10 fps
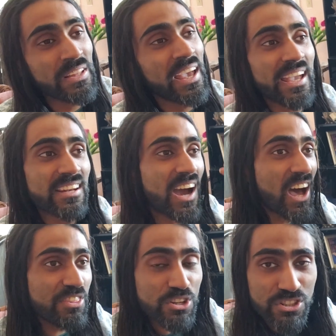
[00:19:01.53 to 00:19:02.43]
in
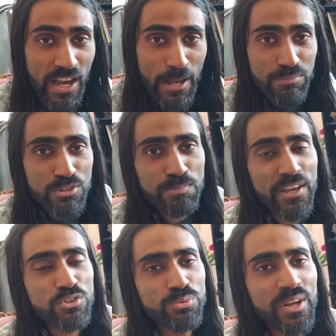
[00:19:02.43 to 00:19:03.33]
other
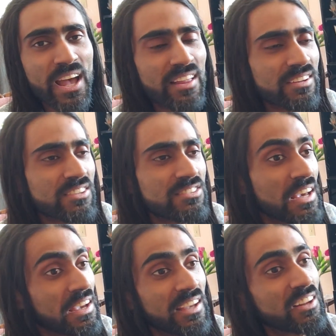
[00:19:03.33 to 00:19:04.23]
time-space realities,
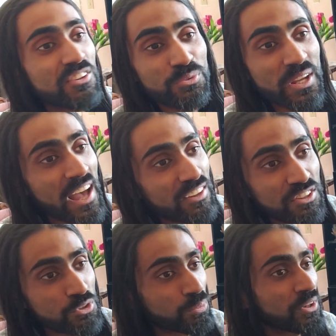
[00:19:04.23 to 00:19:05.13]
in other
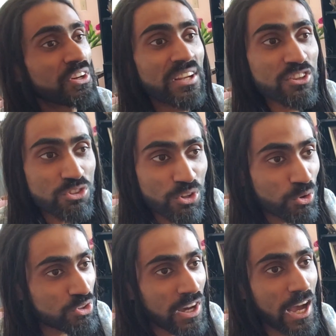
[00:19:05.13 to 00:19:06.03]
realities where there is no
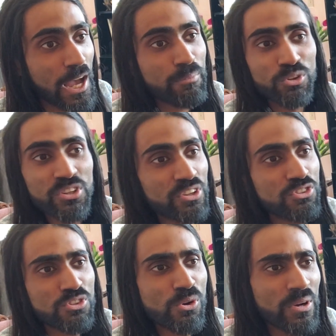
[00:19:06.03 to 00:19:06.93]
time, or there is
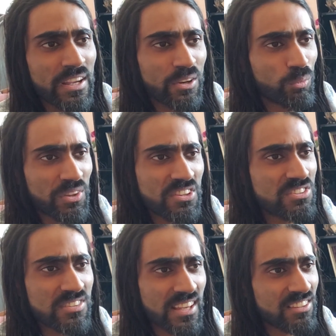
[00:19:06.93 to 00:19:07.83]
no, where
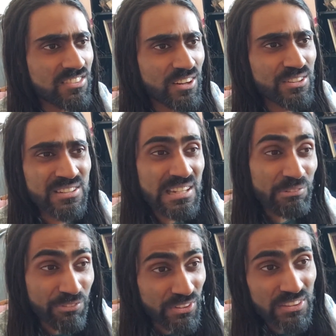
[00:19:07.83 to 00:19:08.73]
these things are
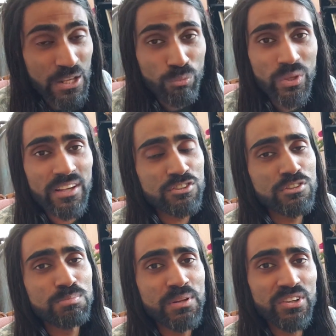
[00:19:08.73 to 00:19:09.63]
different than we
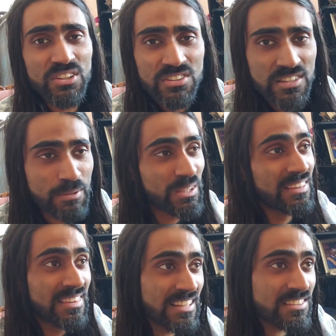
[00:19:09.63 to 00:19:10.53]
experience them
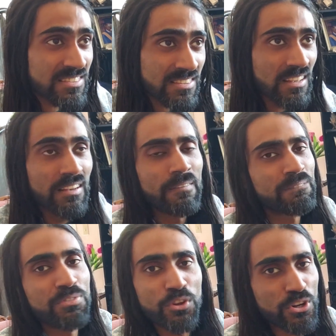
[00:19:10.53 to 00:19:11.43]
in this
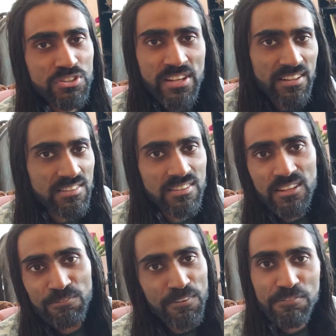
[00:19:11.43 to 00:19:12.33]
3rd
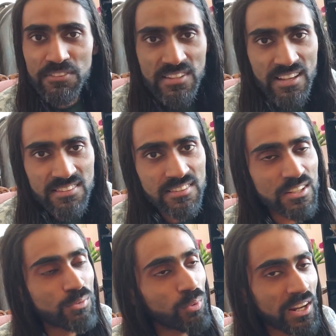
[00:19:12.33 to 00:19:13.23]
density, 5th
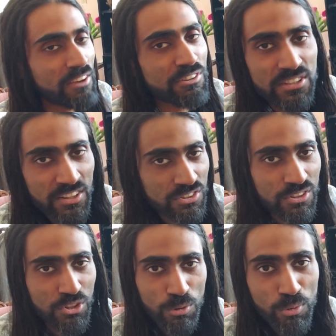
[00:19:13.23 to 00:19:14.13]
density, whatever density
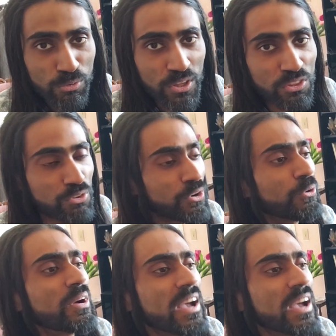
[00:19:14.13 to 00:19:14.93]
you're moving through.